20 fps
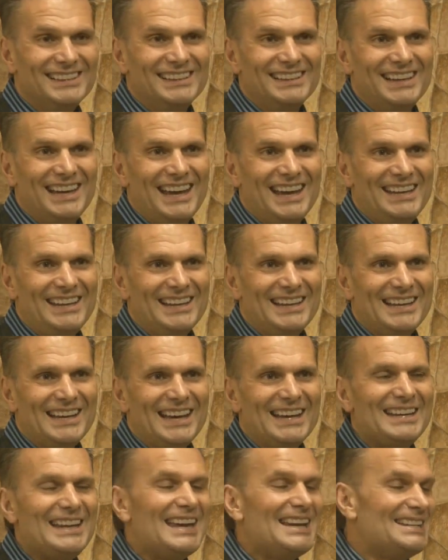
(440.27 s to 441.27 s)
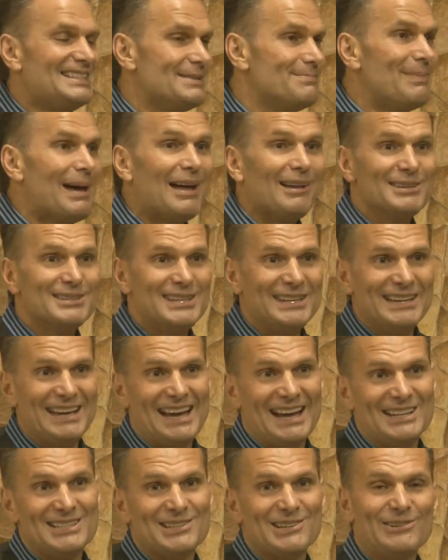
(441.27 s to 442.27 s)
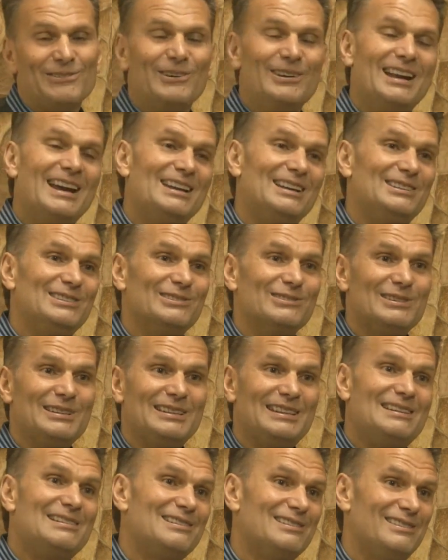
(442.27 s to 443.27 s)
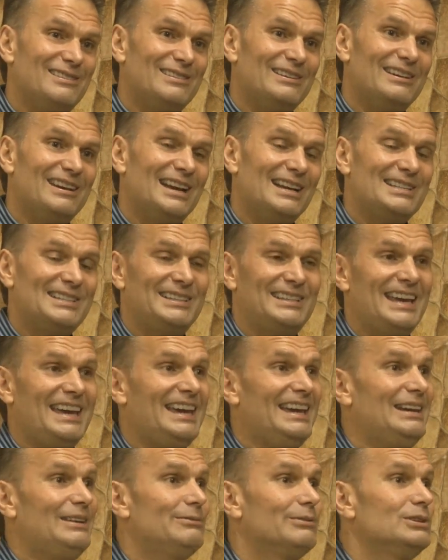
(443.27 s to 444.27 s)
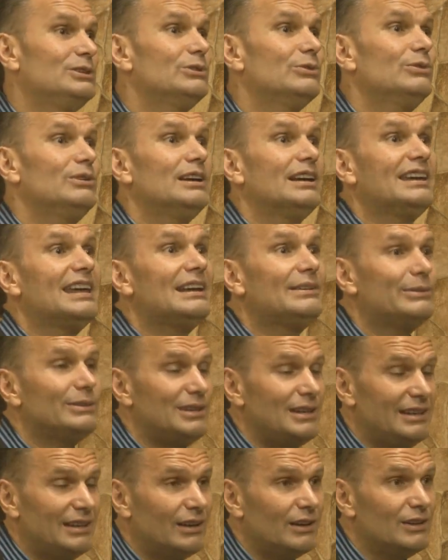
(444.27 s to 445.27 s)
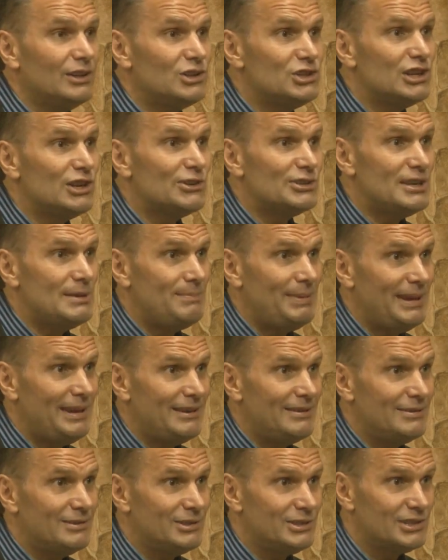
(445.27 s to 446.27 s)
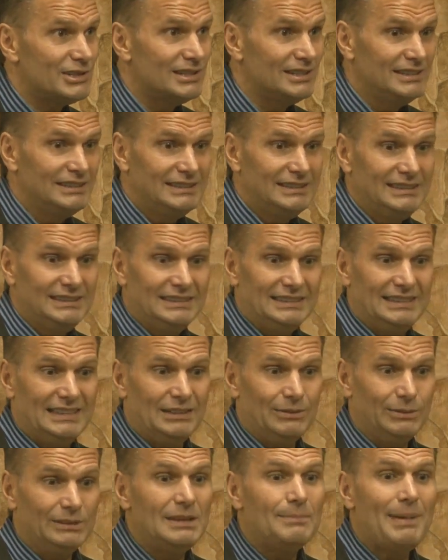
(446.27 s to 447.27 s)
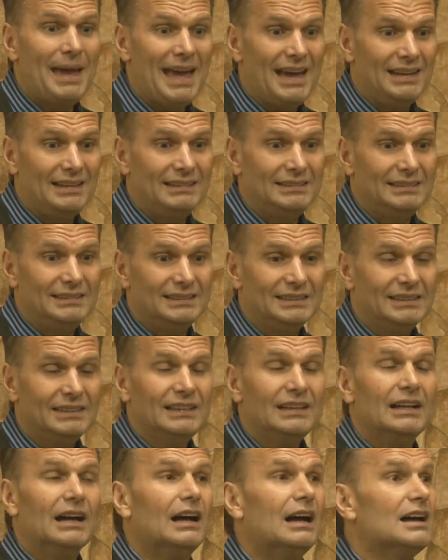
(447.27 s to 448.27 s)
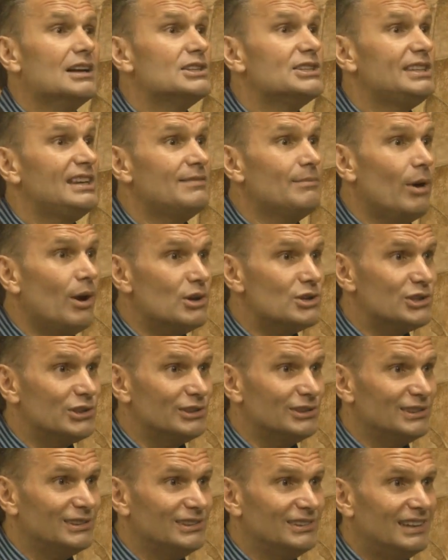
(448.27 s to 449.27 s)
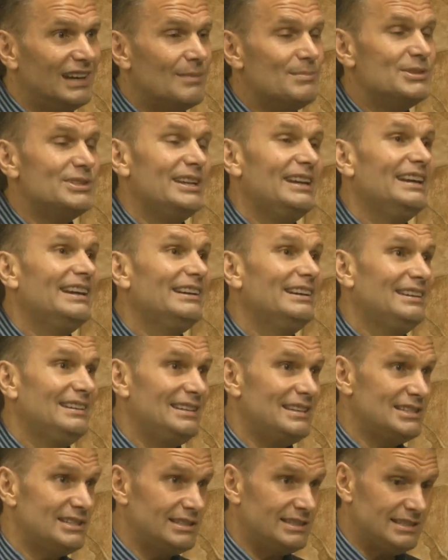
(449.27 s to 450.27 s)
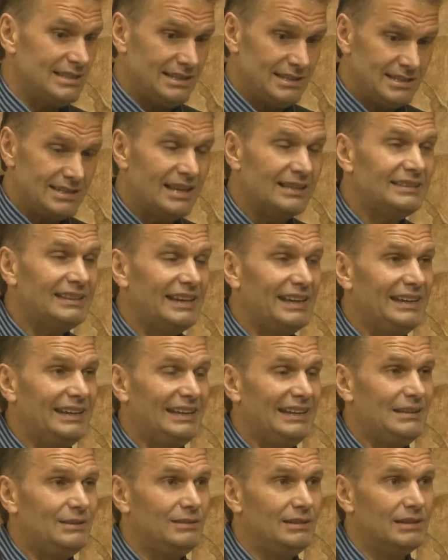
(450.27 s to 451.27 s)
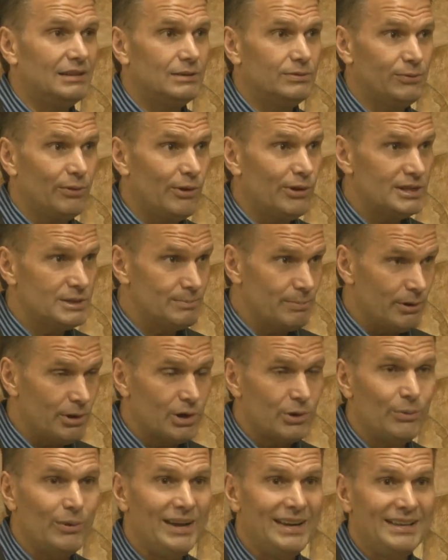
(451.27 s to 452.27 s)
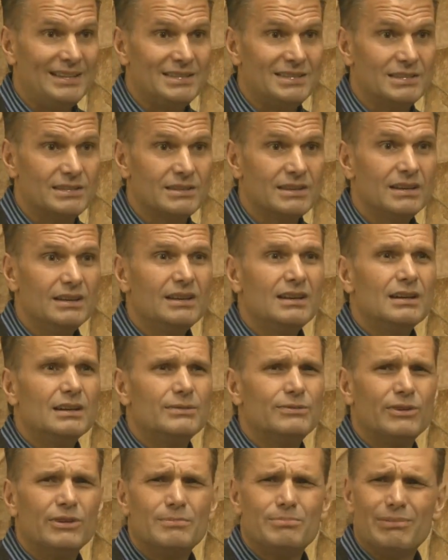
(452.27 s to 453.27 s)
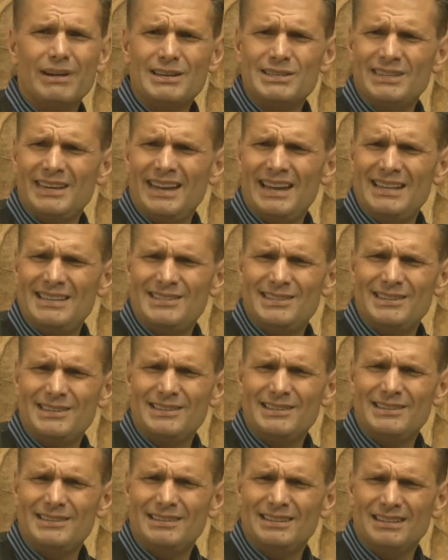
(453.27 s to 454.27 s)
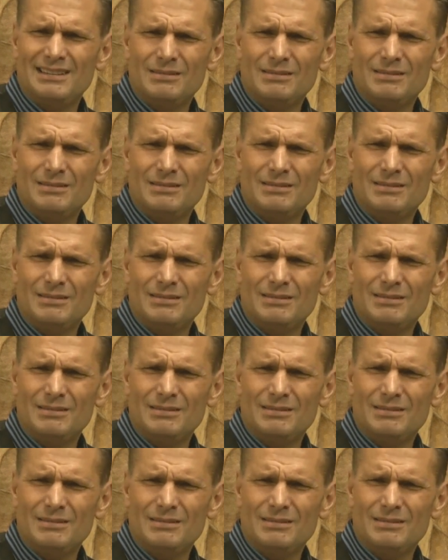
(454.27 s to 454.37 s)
And again, it's a balancing act. So one night you're doing dinner theater. Next day, we're doing a gig on the Chelsea Piers with the band. Steve Marshall. I'm sitting in this Sunday in Forest Park, Queens, for a breast cancer